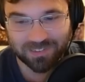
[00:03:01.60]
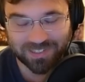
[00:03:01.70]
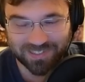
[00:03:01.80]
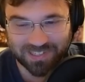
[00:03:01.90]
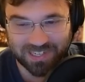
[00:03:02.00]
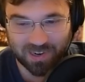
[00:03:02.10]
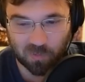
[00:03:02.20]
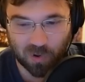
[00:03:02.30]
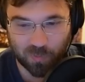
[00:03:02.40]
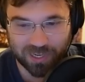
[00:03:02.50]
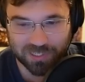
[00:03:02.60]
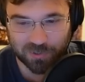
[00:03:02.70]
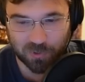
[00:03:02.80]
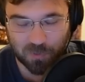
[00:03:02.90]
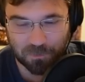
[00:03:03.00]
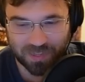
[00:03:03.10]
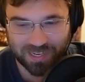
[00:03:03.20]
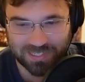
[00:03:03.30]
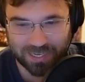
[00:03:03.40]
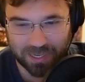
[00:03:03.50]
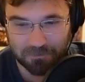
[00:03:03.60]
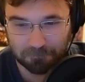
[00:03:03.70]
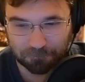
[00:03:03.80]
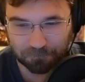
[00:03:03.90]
Let's see what we can do in 10.